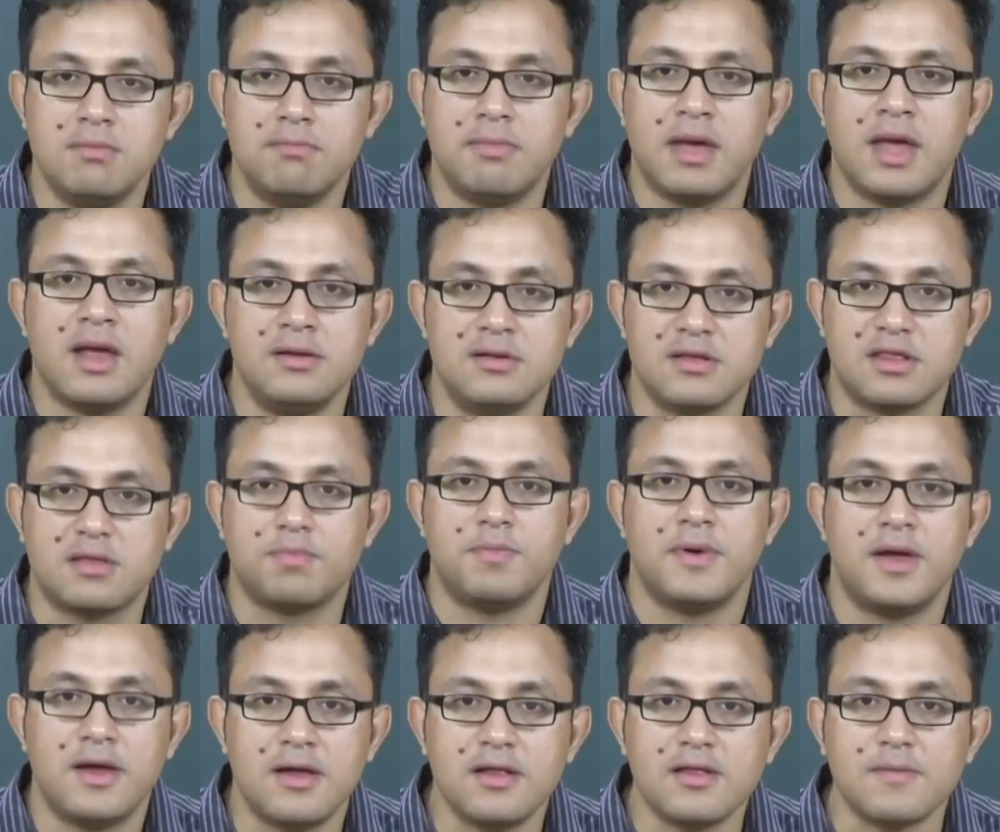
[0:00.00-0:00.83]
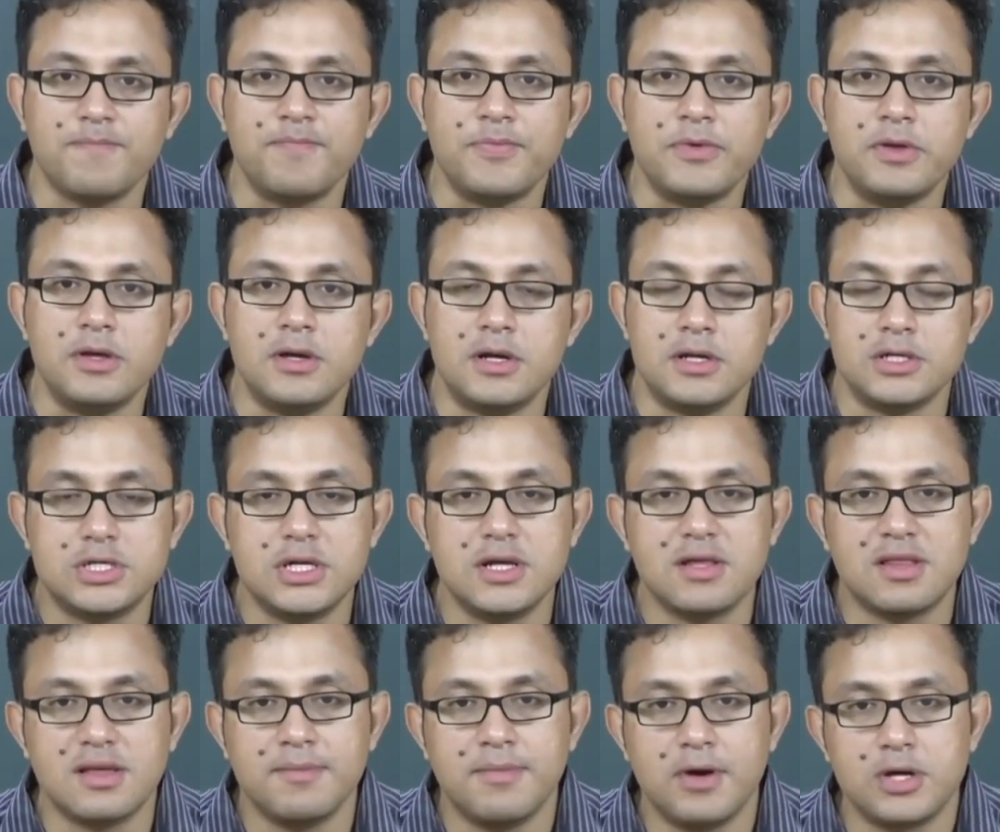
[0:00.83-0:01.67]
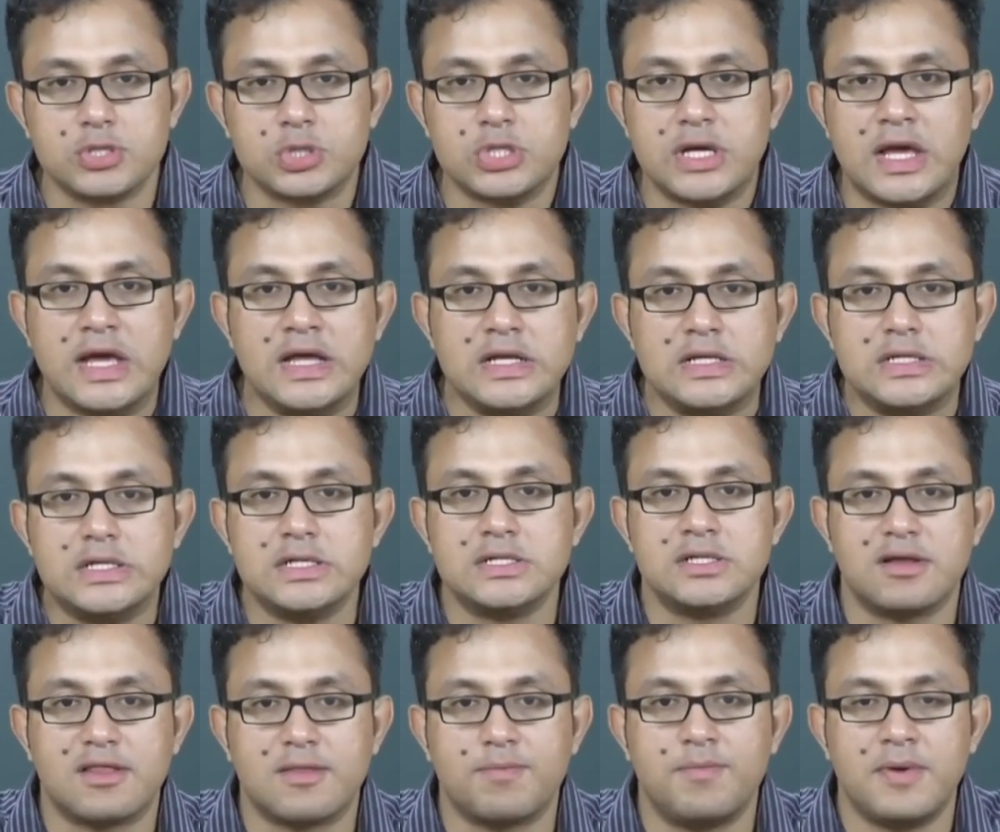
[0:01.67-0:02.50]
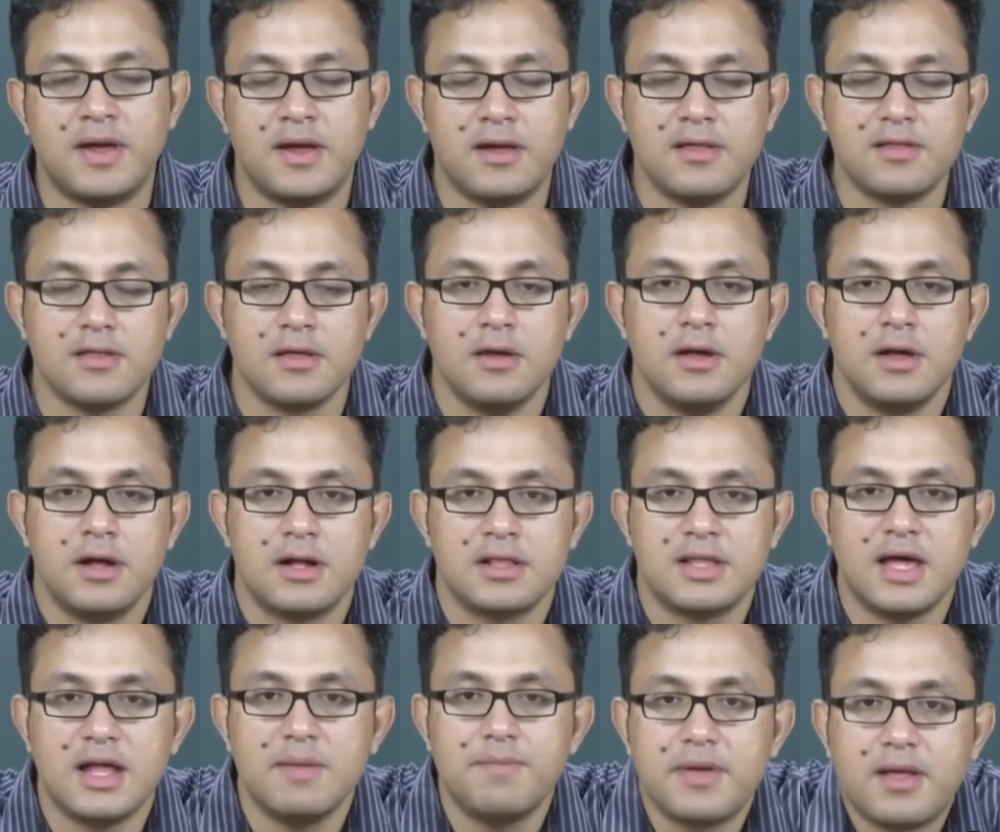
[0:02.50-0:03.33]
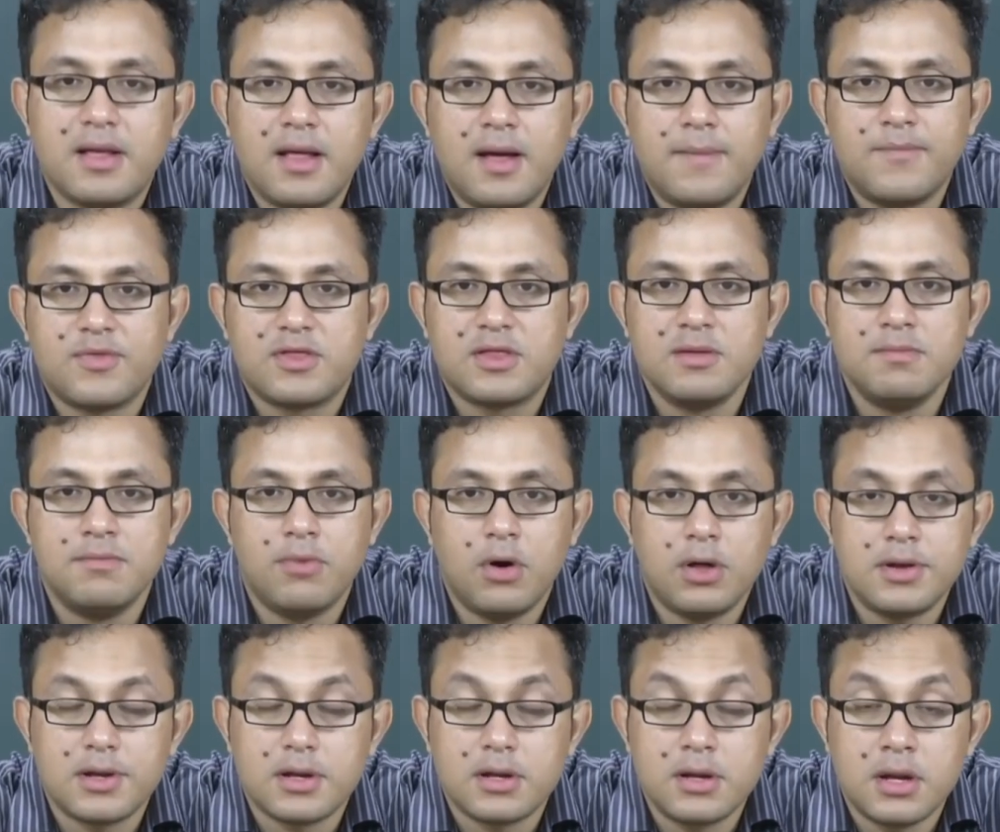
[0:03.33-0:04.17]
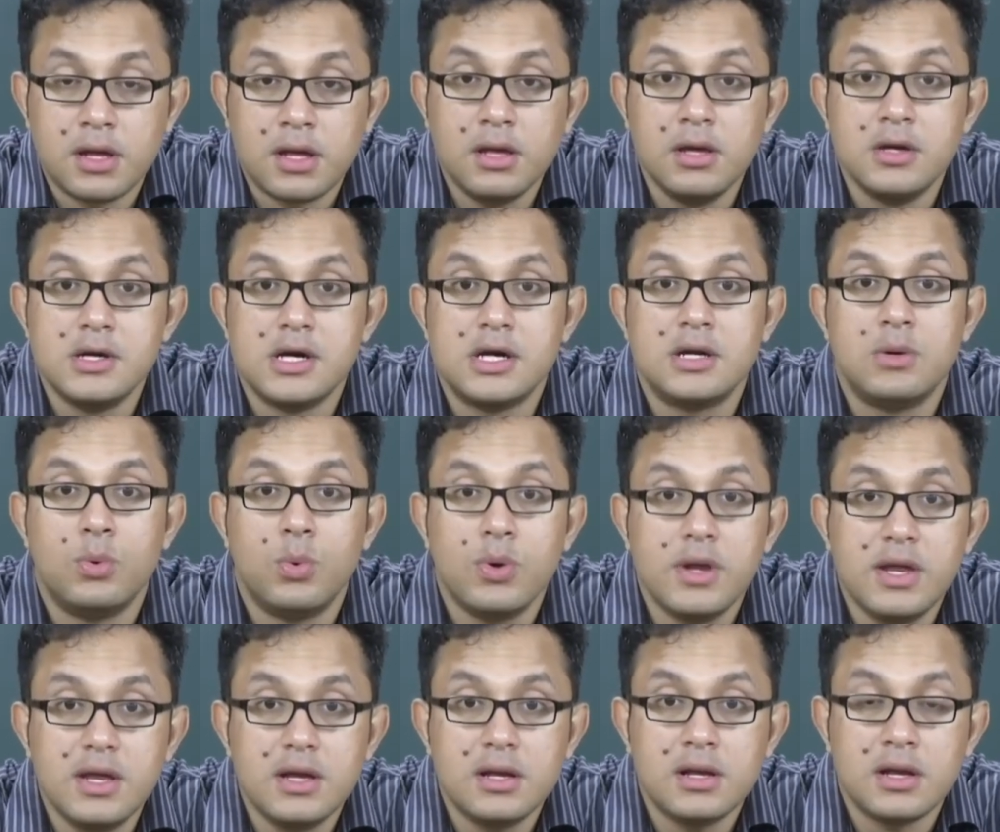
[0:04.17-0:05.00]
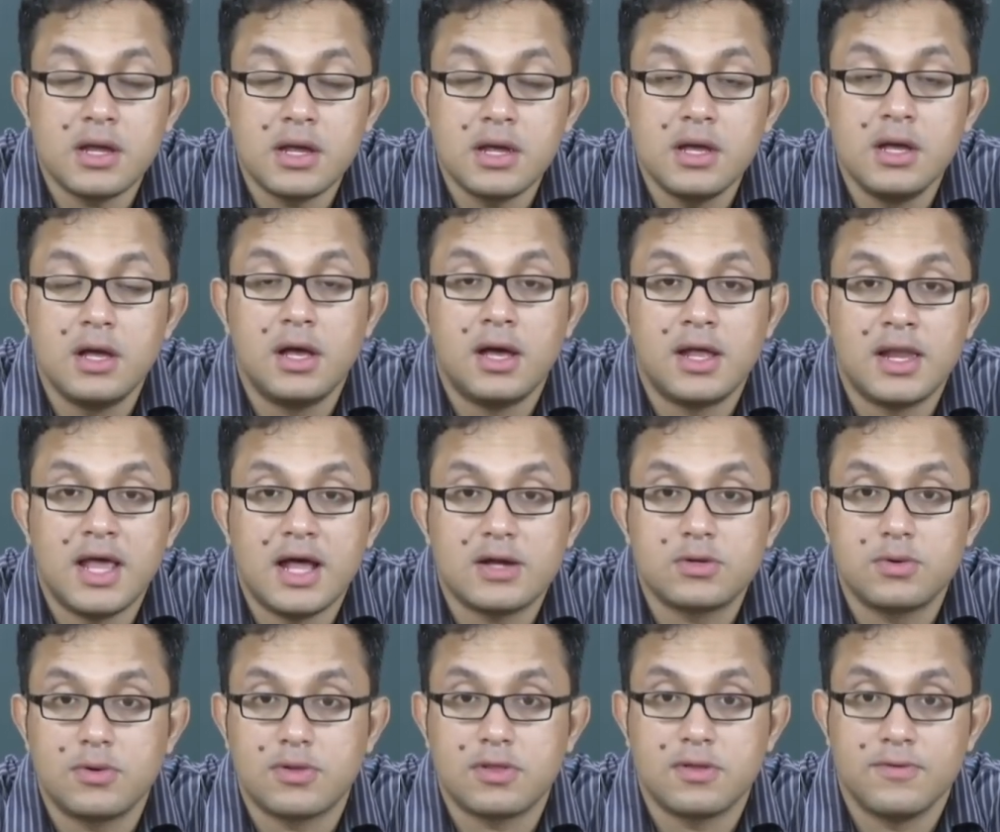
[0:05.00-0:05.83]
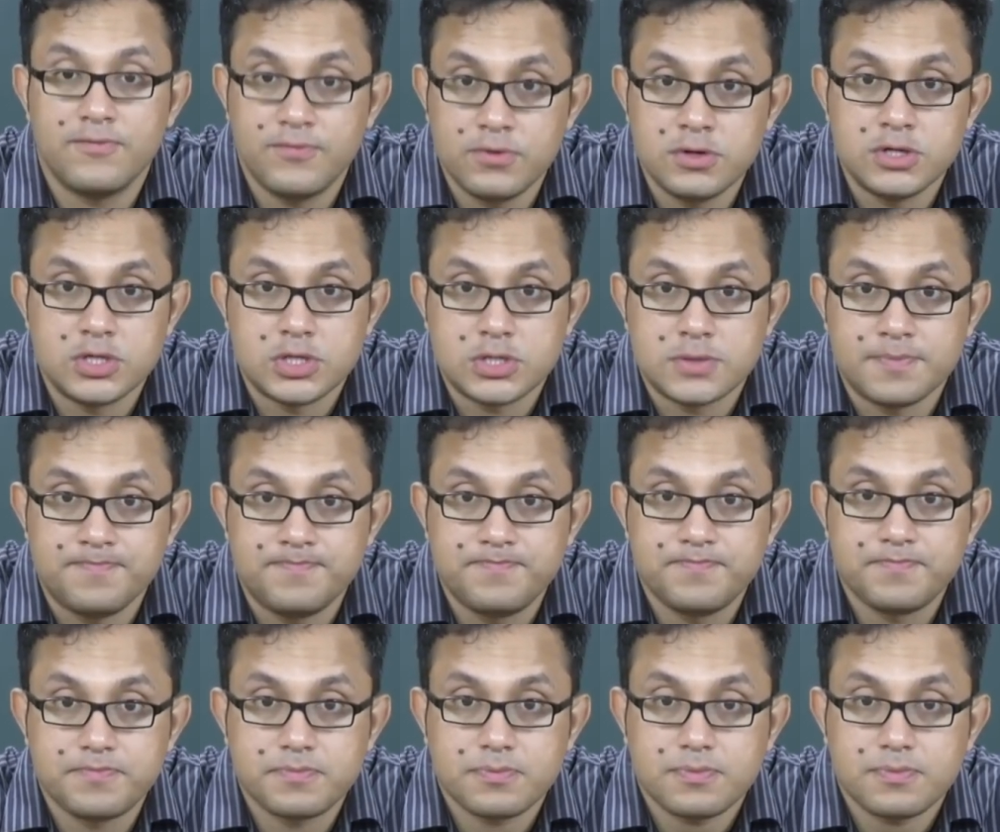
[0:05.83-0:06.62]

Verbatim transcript: male space. And she's about to enter that space, and that becomes symbolically and really an act of subversion.